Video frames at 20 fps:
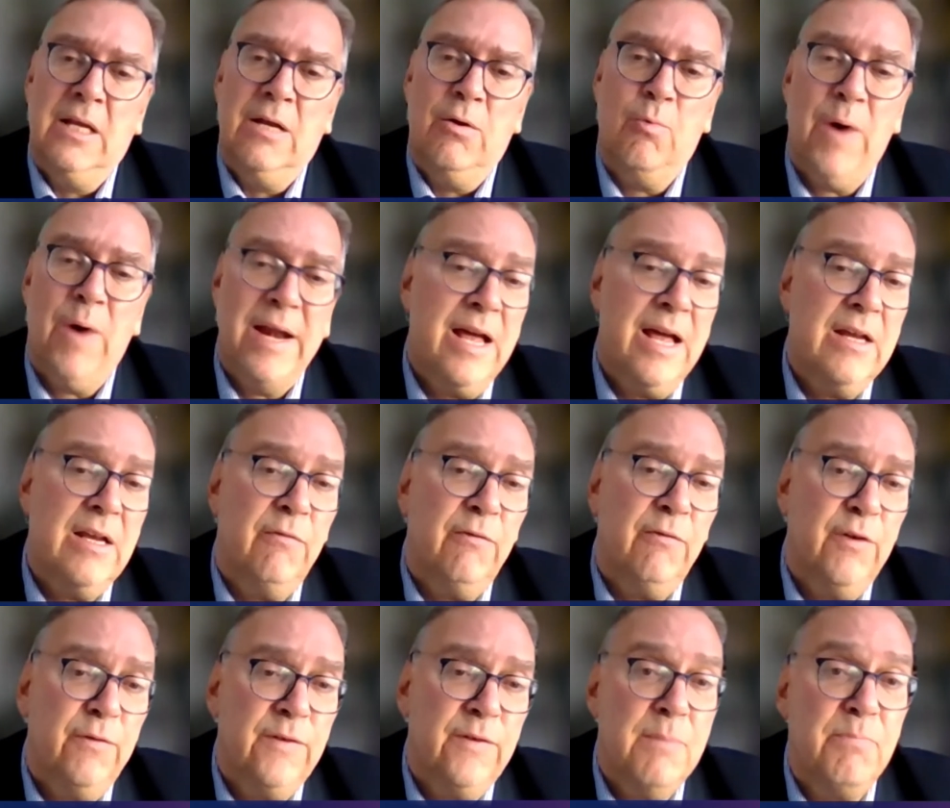
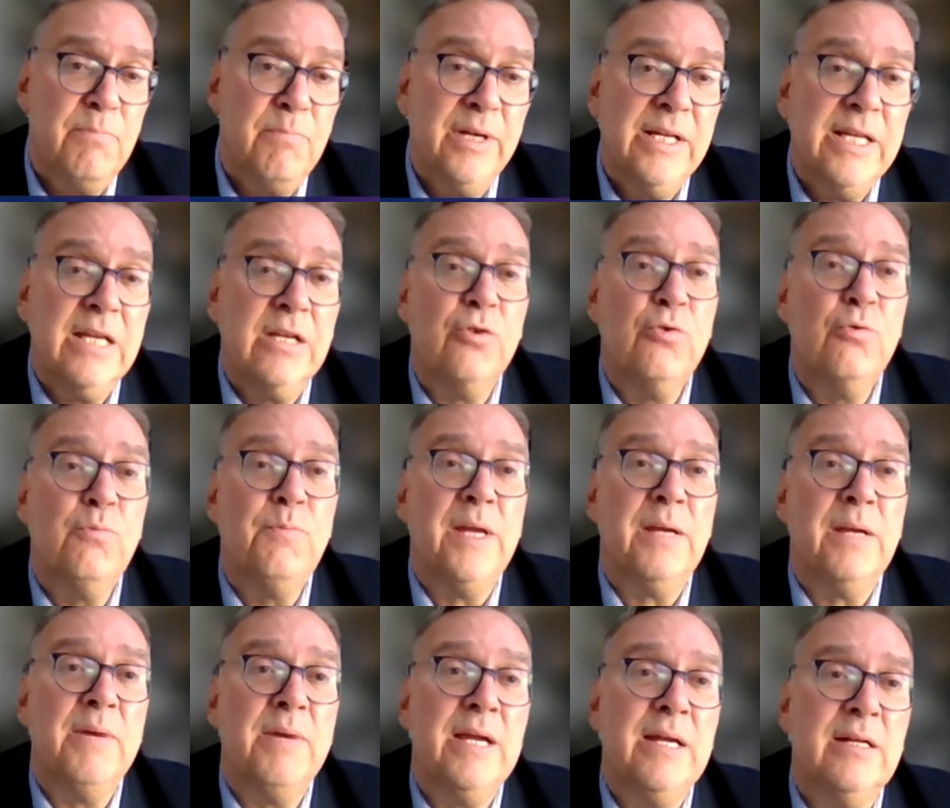150 billion
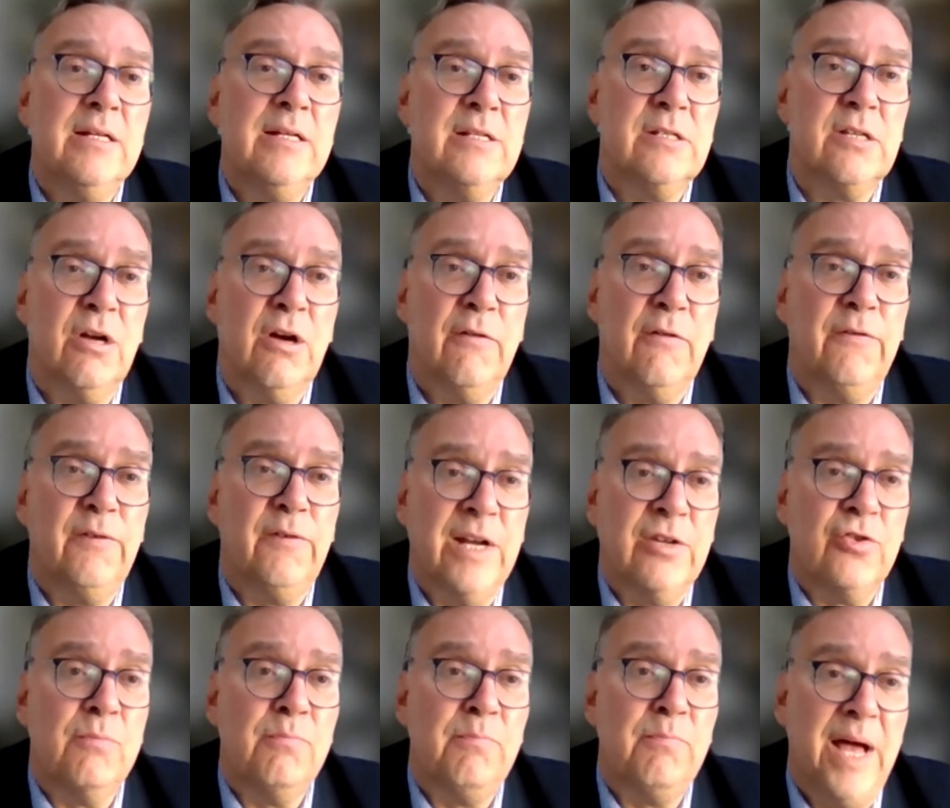cubic meters of
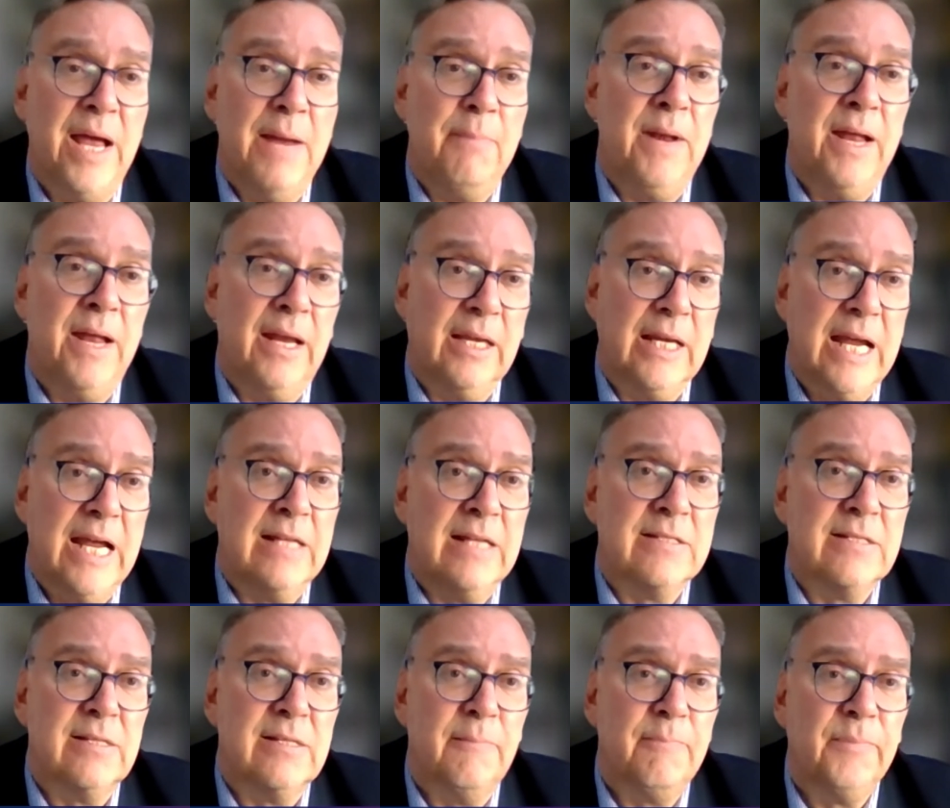Russian pipeline
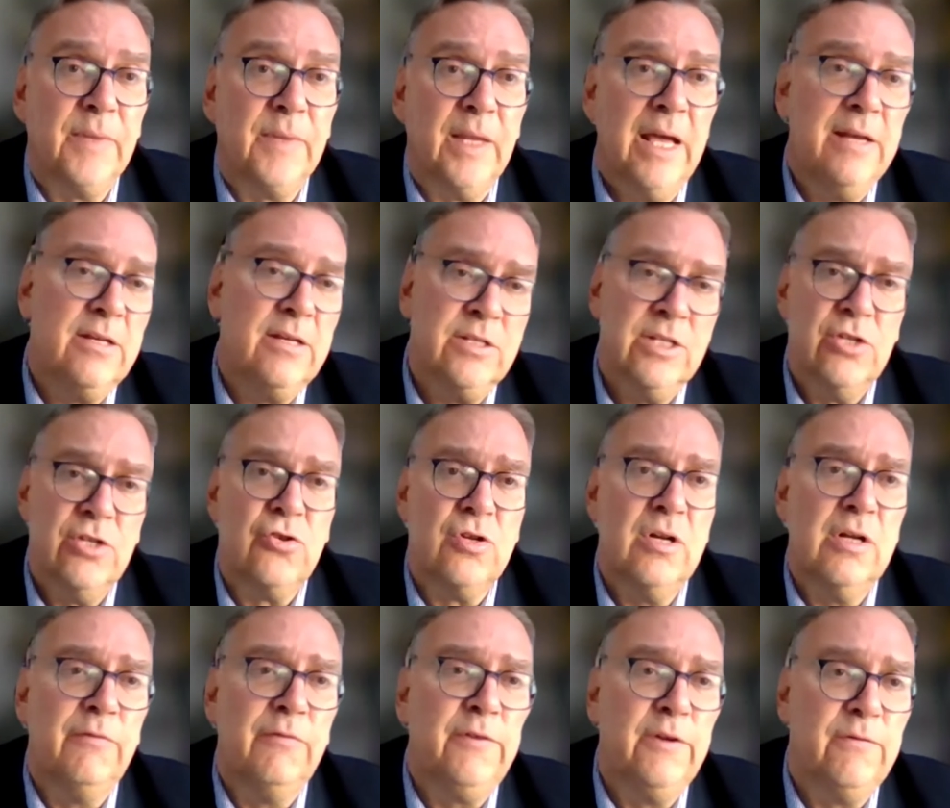gas and
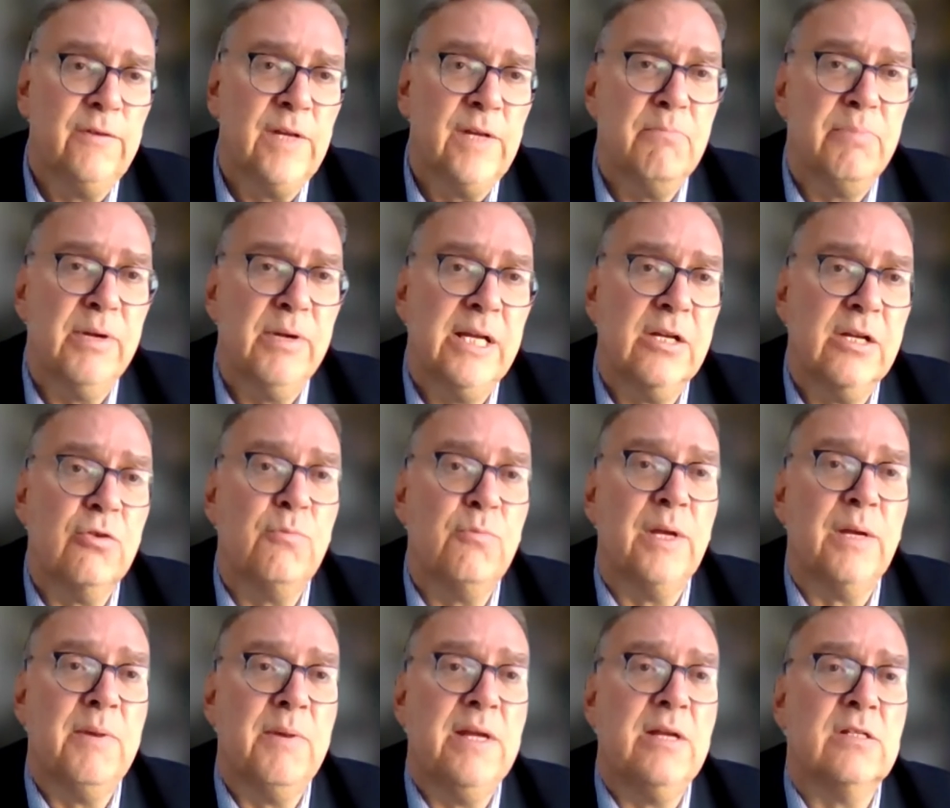additional 50 billion
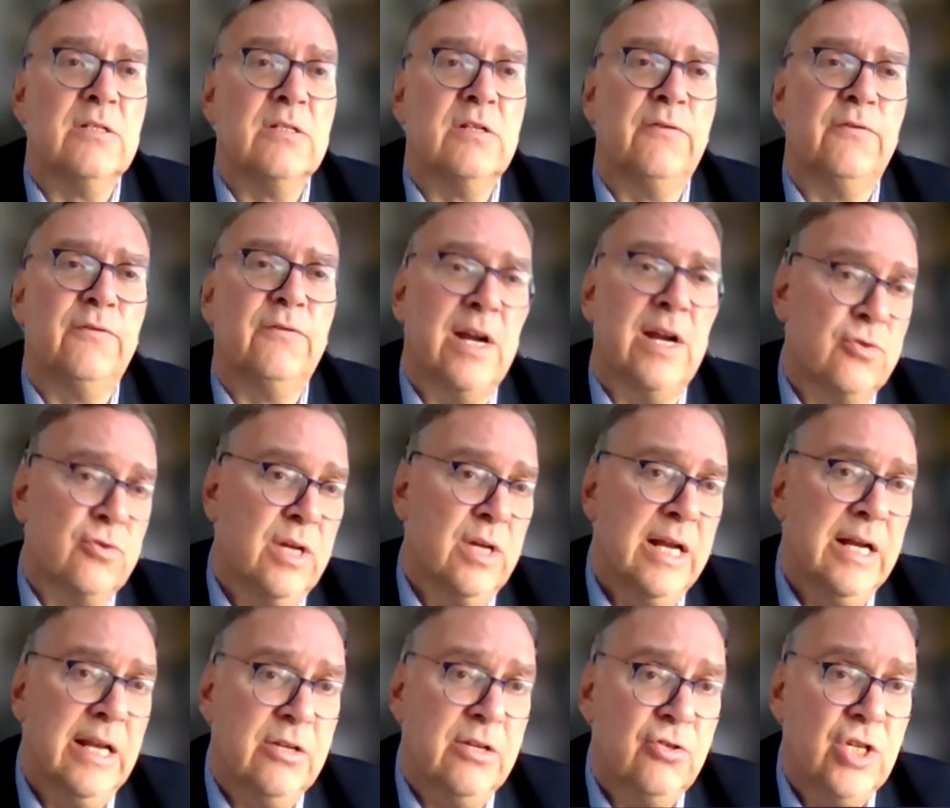cubic meters of Russian
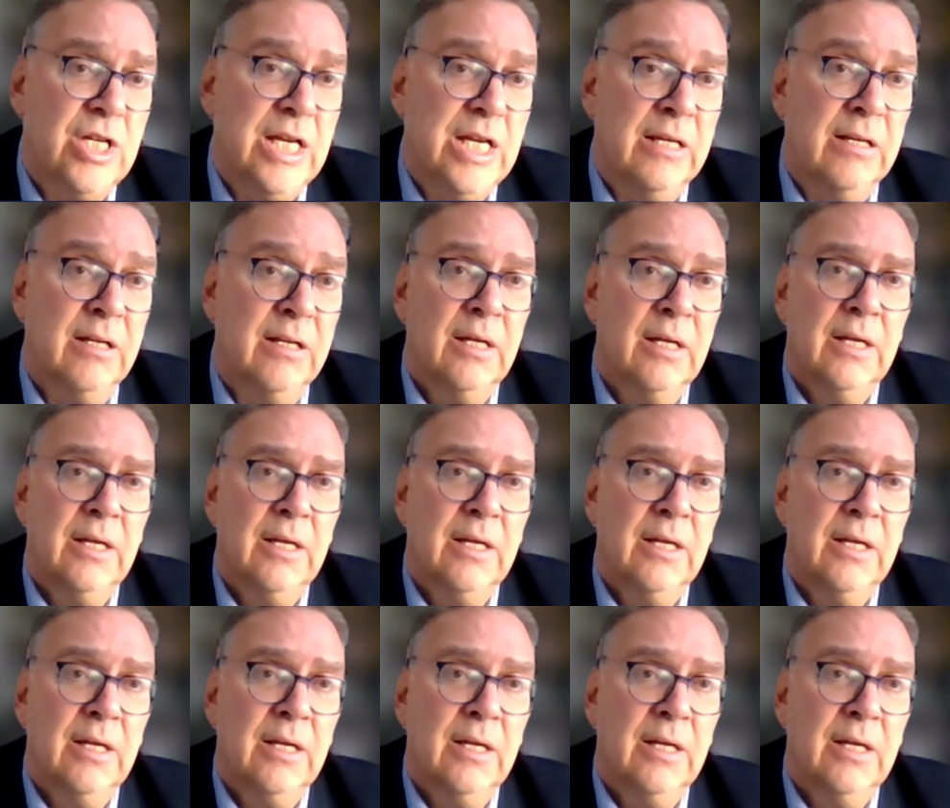LNG.